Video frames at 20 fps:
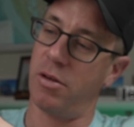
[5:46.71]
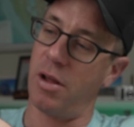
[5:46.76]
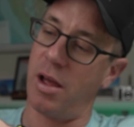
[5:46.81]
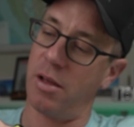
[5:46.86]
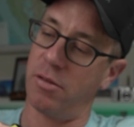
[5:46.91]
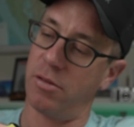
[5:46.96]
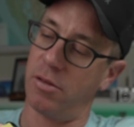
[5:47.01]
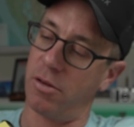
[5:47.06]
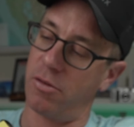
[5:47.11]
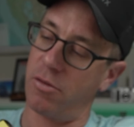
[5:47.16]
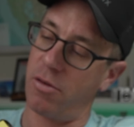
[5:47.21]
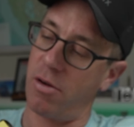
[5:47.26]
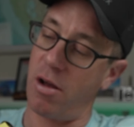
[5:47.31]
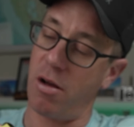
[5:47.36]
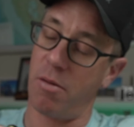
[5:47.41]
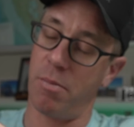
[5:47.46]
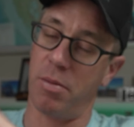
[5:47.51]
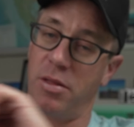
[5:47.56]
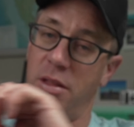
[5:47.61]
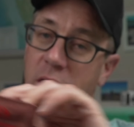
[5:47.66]
days in the
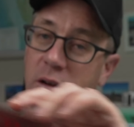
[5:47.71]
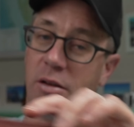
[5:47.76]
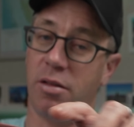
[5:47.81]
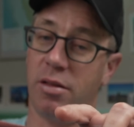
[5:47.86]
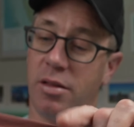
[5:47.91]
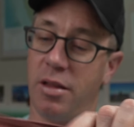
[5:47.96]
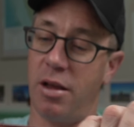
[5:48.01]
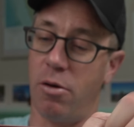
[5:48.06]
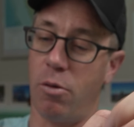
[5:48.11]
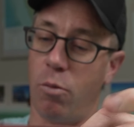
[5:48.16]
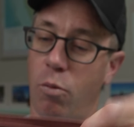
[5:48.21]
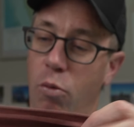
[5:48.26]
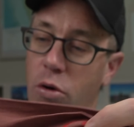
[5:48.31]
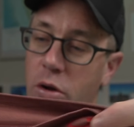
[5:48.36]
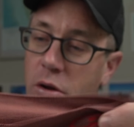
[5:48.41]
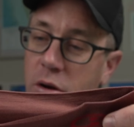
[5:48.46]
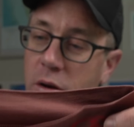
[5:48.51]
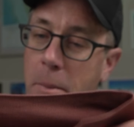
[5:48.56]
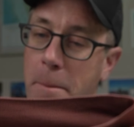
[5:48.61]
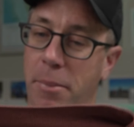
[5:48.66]
trail, but they're a
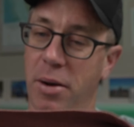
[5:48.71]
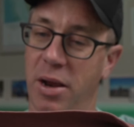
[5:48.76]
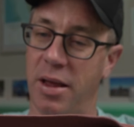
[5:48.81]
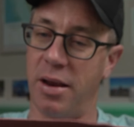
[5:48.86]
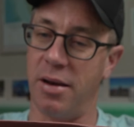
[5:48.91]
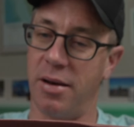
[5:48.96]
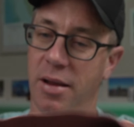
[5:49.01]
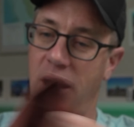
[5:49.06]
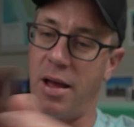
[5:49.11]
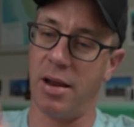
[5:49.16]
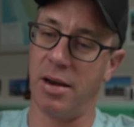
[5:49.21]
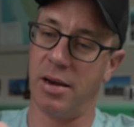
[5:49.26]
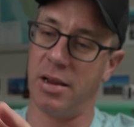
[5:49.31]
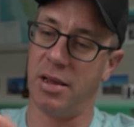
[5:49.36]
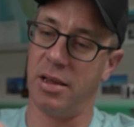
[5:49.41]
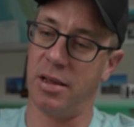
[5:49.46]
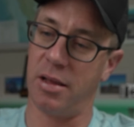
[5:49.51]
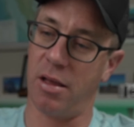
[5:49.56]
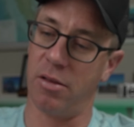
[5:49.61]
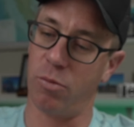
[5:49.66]
woolen blend
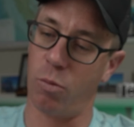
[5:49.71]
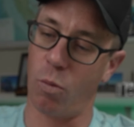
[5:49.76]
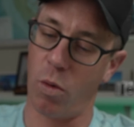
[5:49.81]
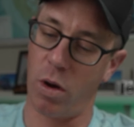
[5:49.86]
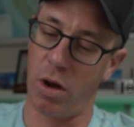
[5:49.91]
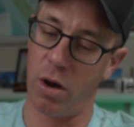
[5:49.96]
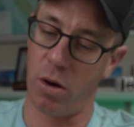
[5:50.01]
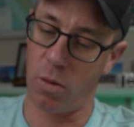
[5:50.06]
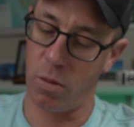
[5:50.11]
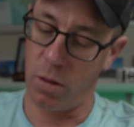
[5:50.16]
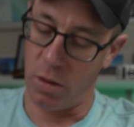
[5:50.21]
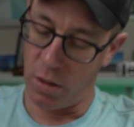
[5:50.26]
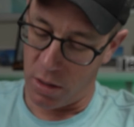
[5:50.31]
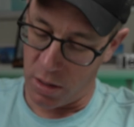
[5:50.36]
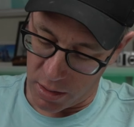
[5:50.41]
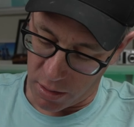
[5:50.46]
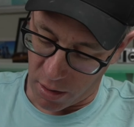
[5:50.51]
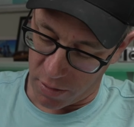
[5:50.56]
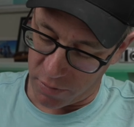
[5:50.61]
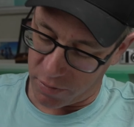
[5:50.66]
undie as well.
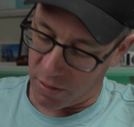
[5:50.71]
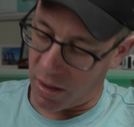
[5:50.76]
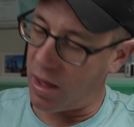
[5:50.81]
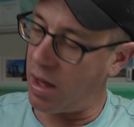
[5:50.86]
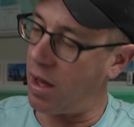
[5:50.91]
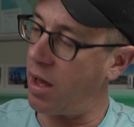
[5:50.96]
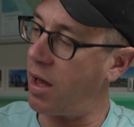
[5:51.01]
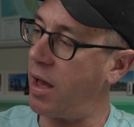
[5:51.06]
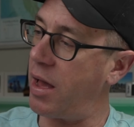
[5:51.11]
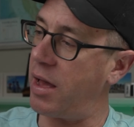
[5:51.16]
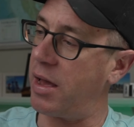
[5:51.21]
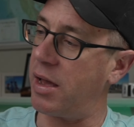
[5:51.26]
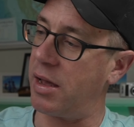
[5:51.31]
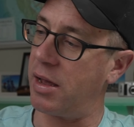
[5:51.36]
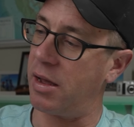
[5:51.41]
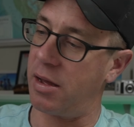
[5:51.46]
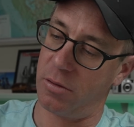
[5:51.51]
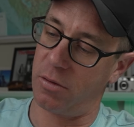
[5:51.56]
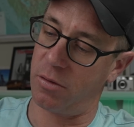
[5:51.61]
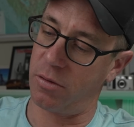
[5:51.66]
Those are
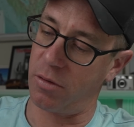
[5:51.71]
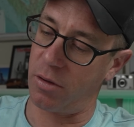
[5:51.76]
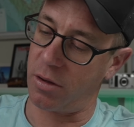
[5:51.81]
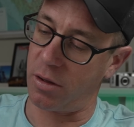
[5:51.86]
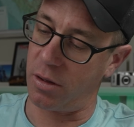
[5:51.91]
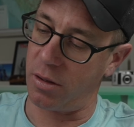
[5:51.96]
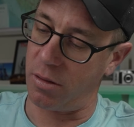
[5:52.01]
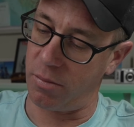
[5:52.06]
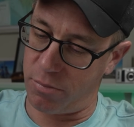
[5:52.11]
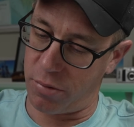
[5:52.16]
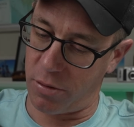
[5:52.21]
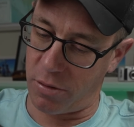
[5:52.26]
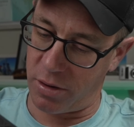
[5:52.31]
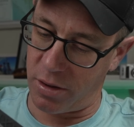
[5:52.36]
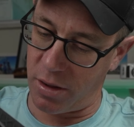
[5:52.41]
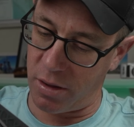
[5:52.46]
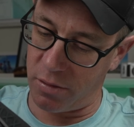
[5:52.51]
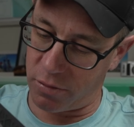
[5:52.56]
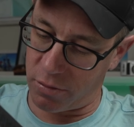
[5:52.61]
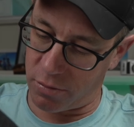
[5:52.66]
just like a
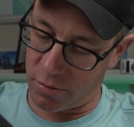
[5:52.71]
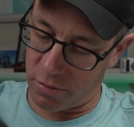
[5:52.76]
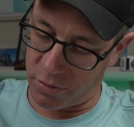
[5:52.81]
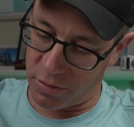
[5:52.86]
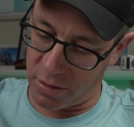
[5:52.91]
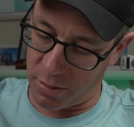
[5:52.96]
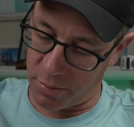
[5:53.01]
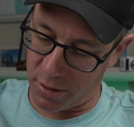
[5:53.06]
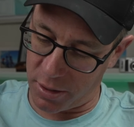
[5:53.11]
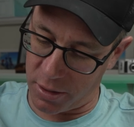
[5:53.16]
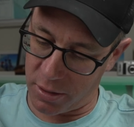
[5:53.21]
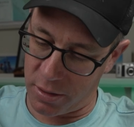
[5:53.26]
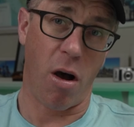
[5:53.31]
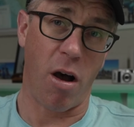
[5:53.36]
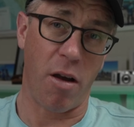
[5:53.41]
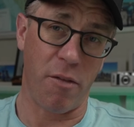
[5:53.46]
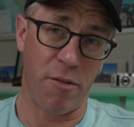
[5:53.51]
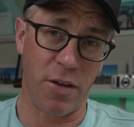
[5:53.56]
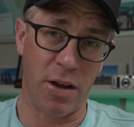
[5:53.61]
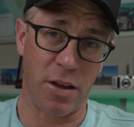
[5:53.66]
polyester or something.
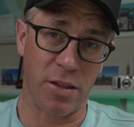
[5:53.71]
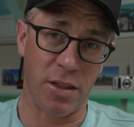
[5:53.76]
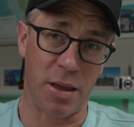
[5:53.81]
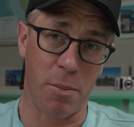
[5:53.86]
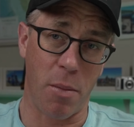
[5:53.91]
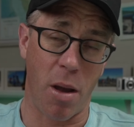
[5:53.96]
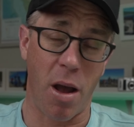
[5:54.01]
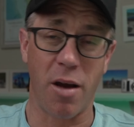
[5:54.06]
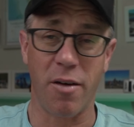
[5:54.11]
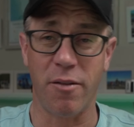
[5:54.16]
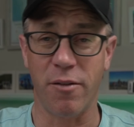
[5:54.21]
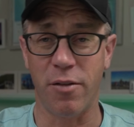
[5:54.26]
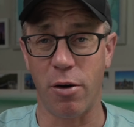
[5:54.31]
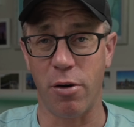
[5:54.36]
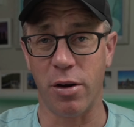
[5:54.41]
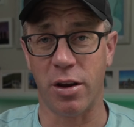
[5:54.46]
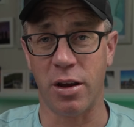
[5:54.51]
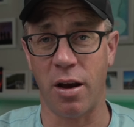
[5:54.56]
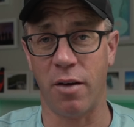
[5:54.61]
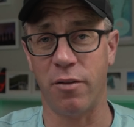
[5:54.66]
I found them
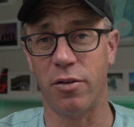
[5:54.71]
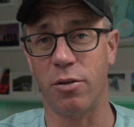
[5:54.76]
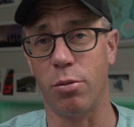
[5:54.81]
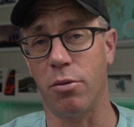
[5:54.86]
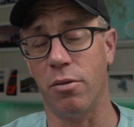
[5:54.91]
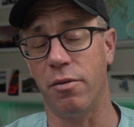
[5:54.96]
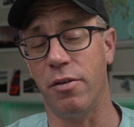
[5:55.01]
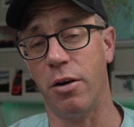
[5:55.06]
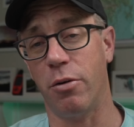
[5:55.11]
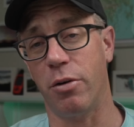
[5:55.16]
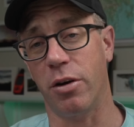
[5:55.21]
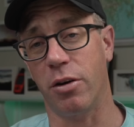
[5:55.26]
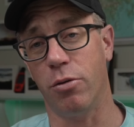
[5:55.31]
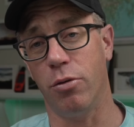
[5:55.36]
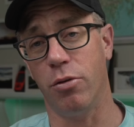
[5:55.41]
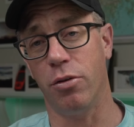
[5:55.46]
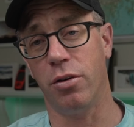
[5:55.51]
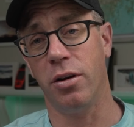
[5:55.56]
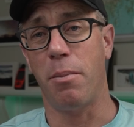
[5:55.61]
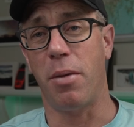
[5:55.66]
very comfortable, very
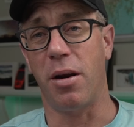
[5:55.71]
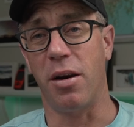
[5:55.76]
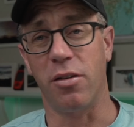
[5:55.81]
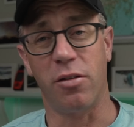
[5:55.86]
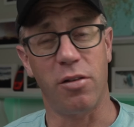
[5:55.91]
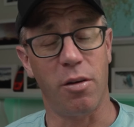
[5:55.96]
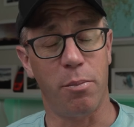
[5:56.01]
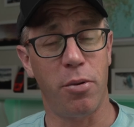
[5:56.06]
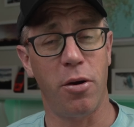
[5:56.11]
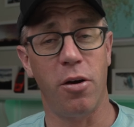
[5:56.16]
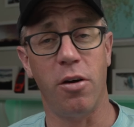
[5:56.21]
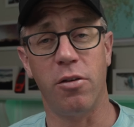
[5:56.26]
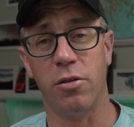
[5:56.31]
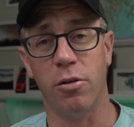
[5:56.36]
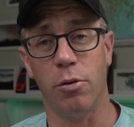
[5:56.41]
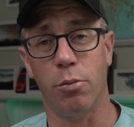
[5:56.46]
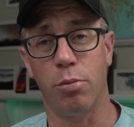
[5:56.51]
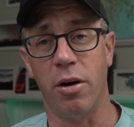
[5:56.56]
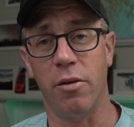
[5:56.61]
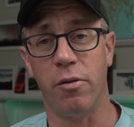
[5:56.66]
good, but it's a
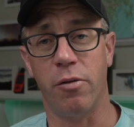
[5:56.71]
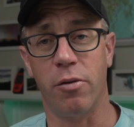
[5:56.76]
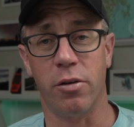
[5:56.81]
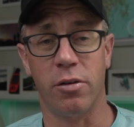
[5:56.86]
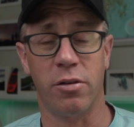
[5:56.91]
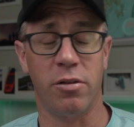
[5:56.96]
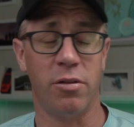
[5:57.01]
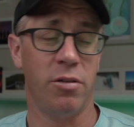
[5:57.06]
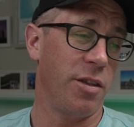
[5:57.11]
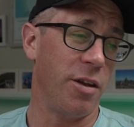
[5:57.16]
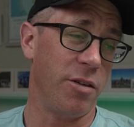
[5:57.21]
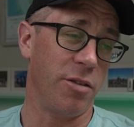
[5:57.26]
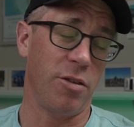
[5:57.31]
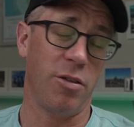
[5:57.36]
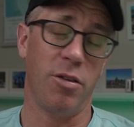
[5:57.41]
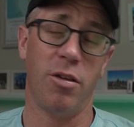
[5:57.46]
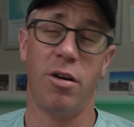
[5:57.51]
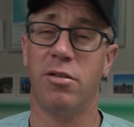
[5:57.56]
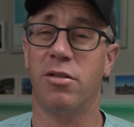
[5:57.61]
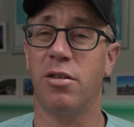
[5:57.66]
personal preference. There's
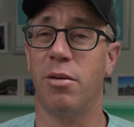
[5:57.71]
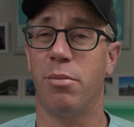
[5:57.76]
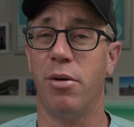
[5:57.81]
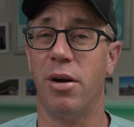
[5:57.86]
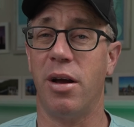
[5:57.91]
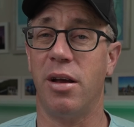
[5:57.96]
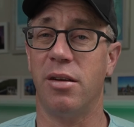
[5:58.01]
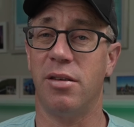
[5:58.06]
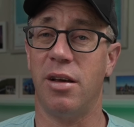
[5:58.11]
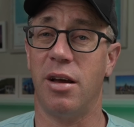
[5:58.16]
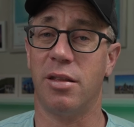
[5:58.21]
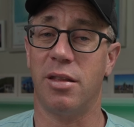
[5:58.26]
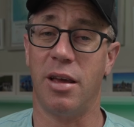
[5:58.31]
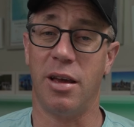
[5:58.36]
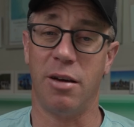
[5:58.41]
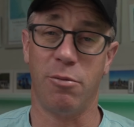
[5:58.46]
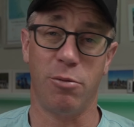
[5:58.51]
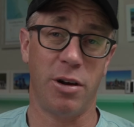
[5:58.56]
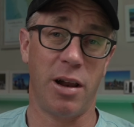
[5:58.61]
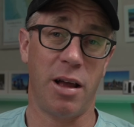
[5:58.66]
lots of brands out
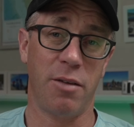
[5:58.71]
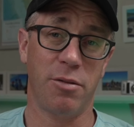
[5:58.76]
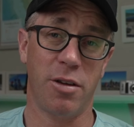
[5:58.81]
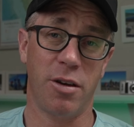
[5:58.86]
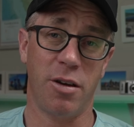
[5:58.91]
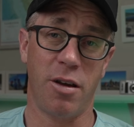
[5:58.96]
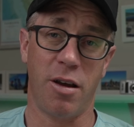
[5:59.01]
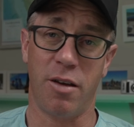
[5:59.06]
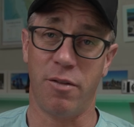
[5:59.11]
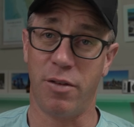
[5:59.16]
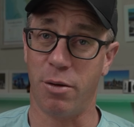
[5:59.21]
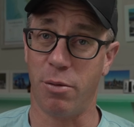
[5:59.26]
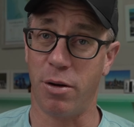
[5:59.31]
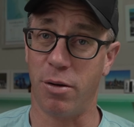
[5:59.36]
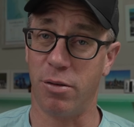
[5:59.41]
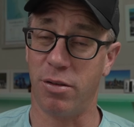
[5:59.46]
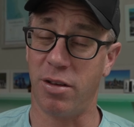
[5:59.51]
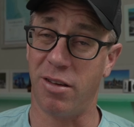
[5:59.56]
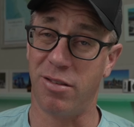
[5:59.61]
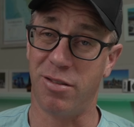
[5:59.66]
there. Would love to know if anyone
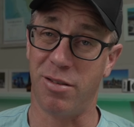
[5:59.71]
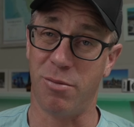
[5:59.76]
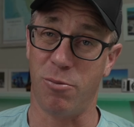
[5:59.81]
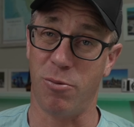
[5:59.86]
else has some